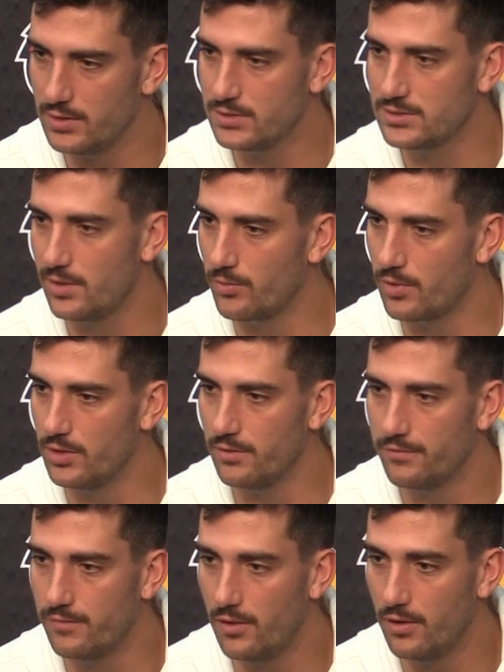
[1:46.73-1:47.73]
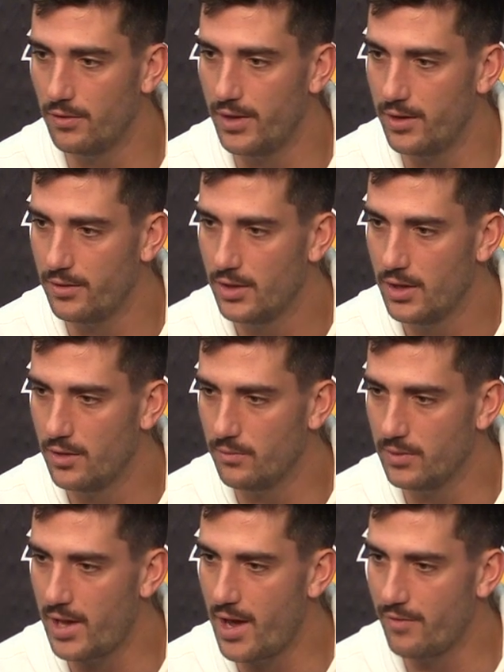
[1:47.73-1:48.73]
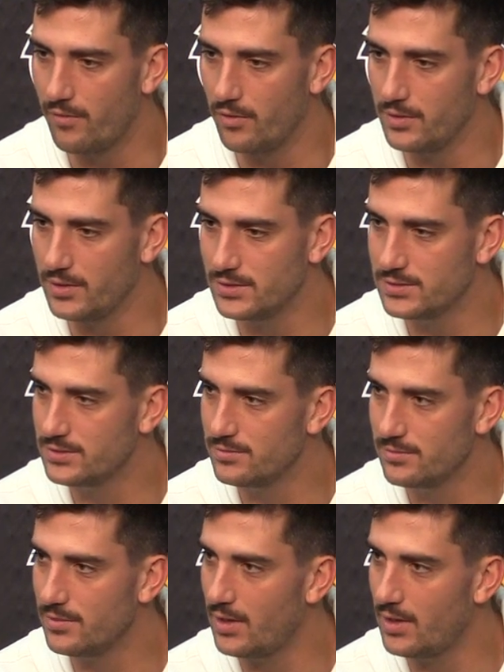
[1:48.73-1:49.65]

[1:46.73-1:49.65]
in the summer, in the fall, that we have all these